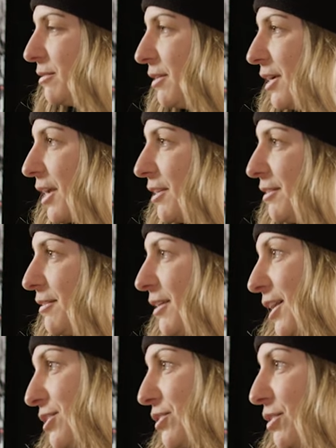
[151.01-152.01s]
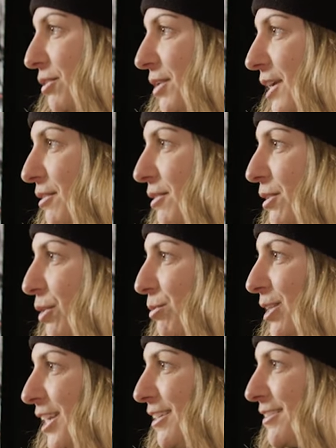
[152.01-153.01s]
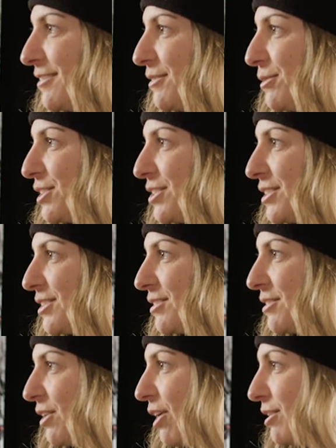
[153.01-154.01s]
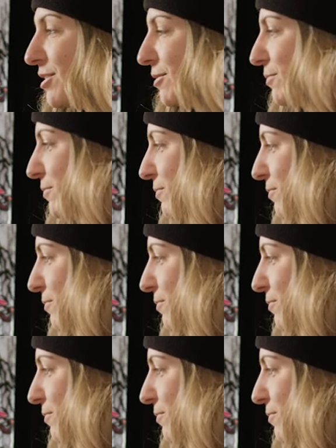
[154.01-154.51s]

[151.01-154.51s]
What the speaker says: again, as you know now, globally, which is awesome.